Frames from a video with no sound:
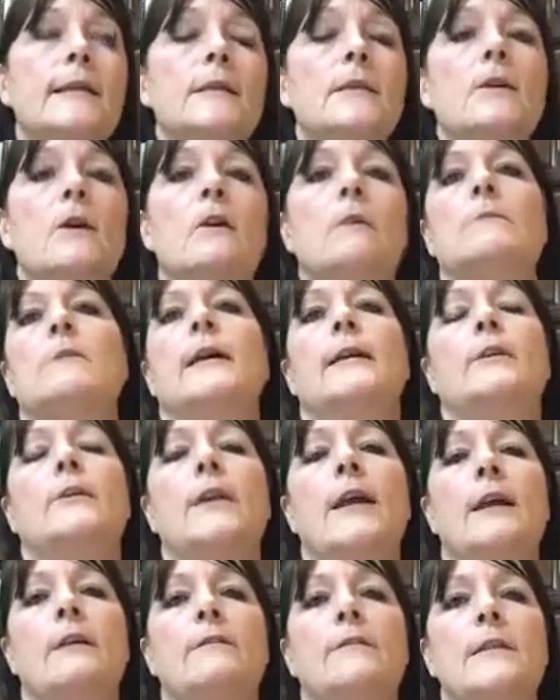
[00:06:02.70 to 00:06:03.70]
to call them lighter
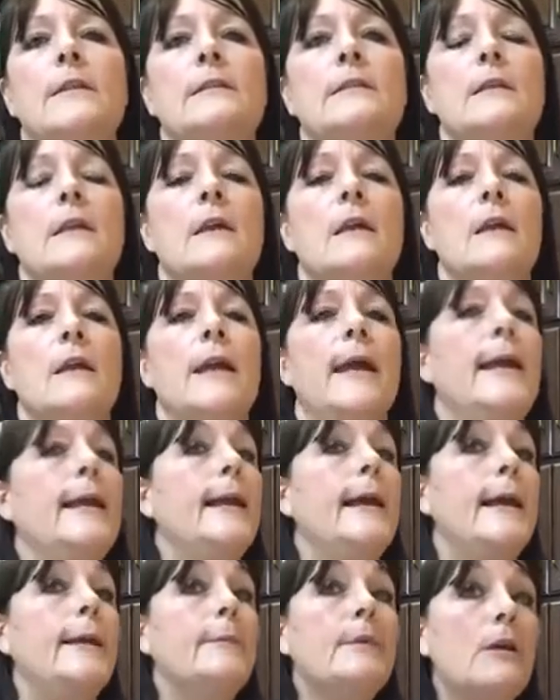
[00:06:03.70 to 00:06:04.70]
caffeines.
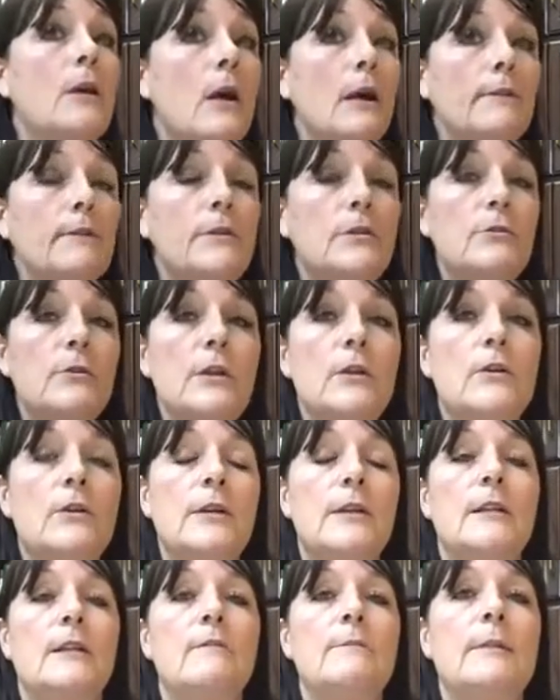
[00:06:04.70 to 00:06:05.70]
And I'm a coffee drinker
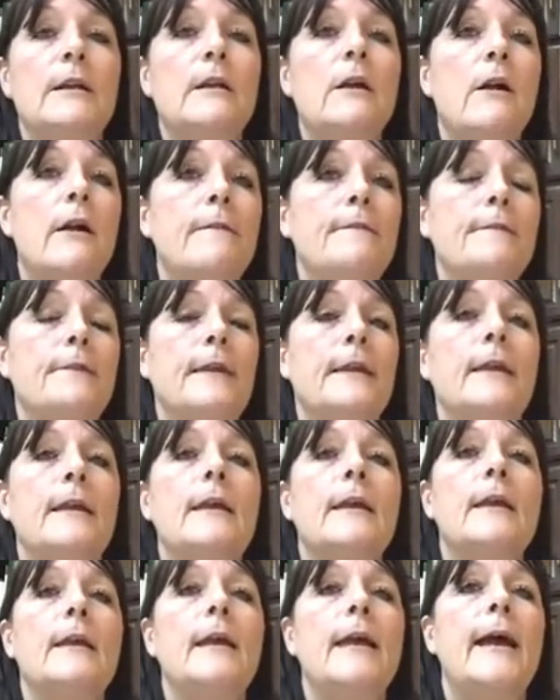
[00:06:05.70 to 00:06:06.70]
and I love my coffee.
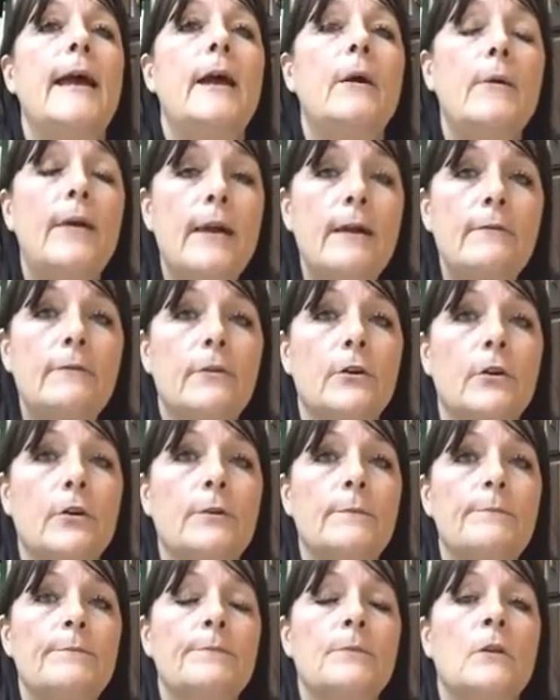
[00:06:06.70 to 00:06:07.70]

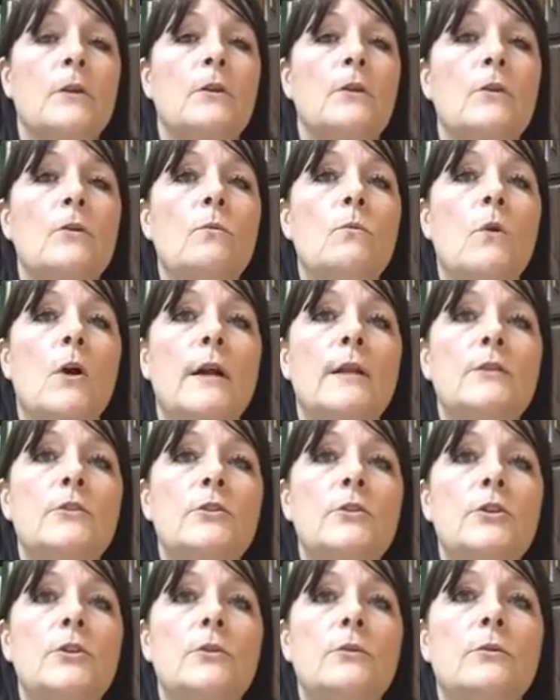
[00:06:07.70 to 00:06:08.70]
However, you want
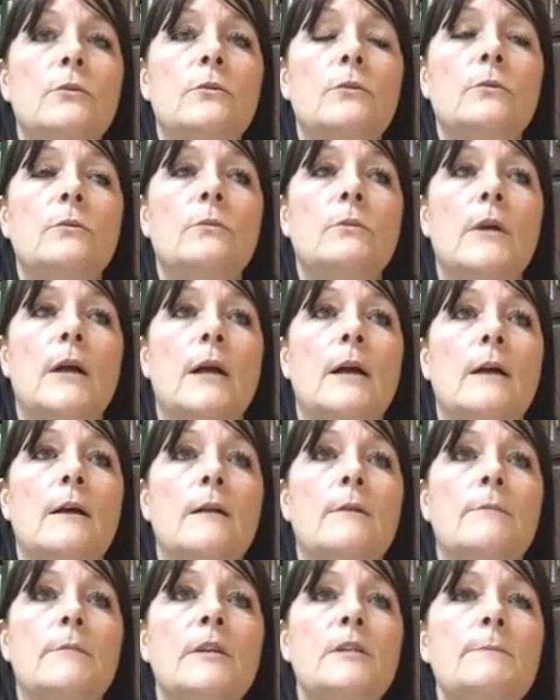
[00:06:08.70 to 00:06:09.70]
to,
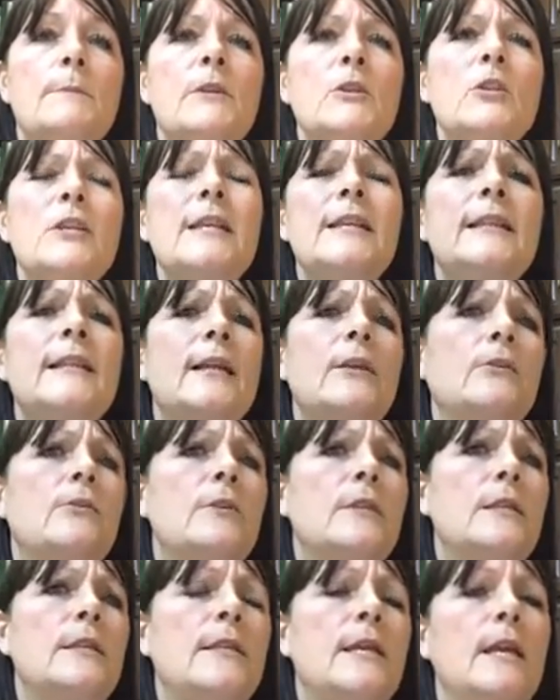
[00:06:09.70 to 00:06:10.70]
especially later
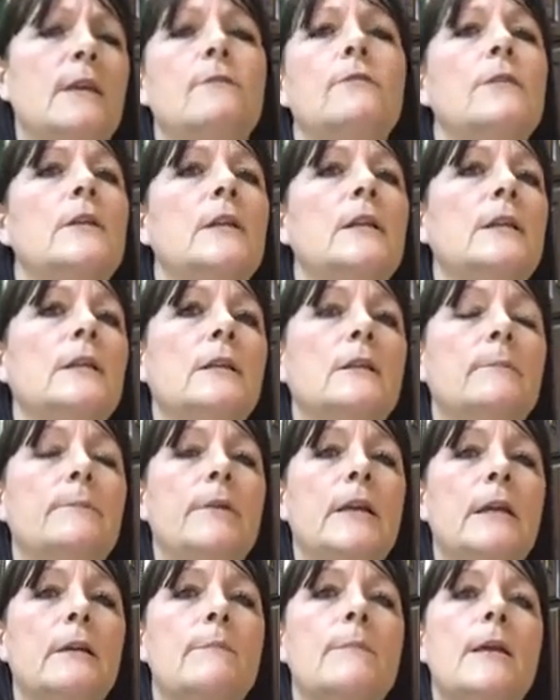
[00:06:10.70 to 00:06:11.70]
in the day, if you need a little
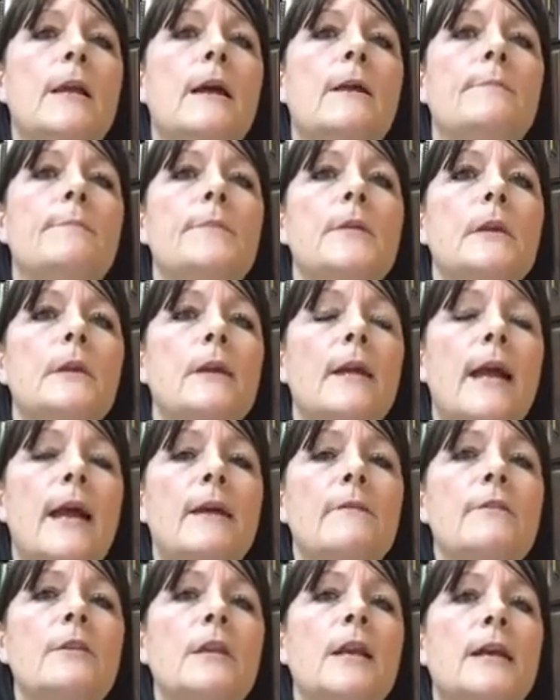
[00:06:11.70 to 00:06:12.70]
pick-me-up,
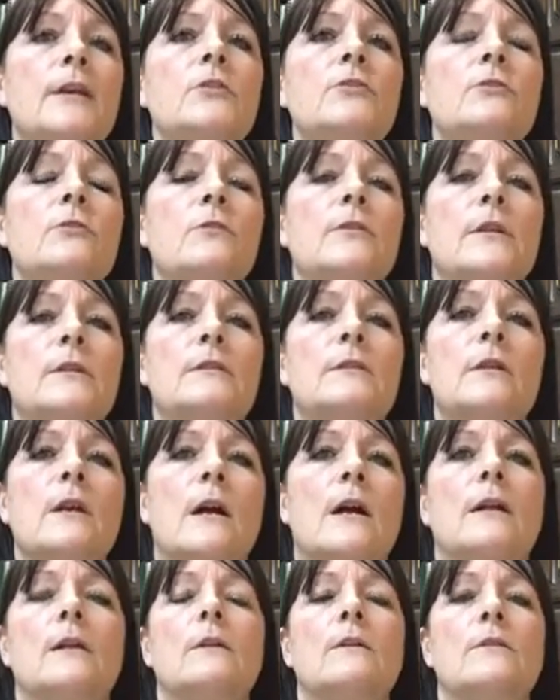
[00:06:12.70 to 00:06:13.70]
have a nitro that's
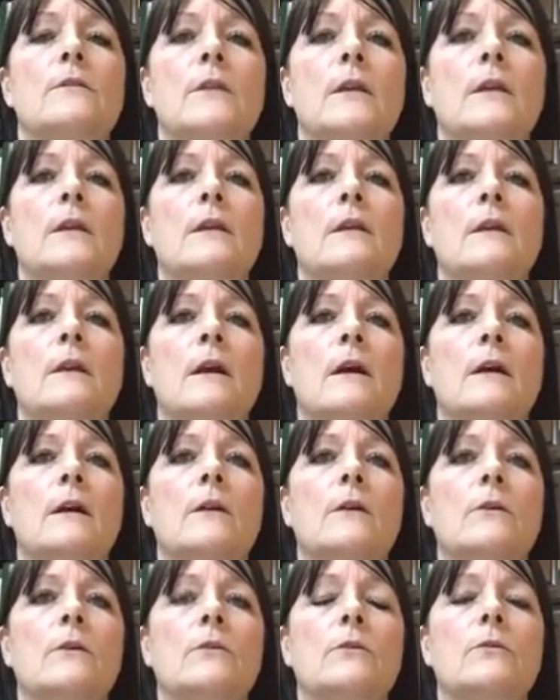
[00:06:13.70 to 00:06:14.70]
got the
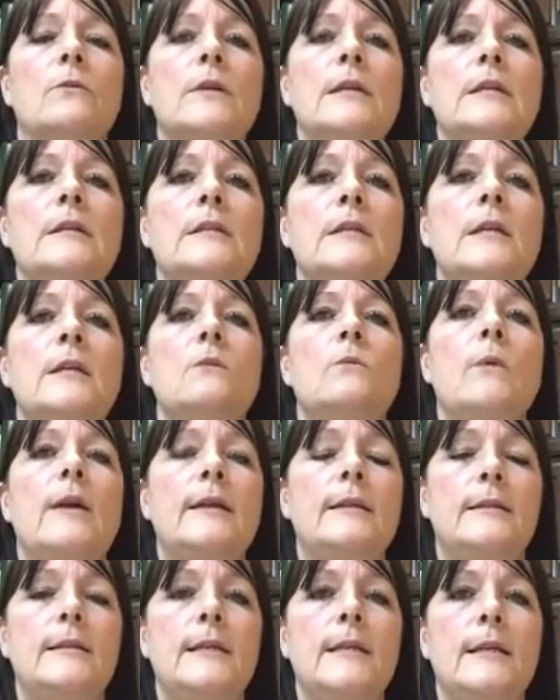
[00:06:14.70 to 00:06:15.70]
green tea,
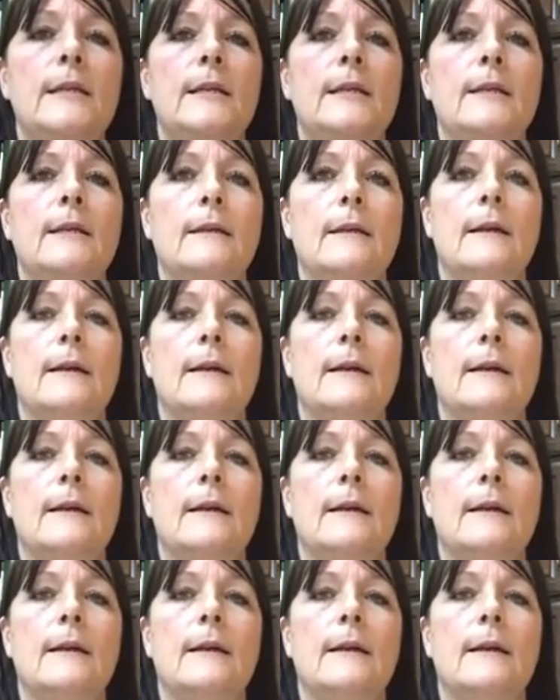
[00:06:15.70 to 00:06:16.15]
white tea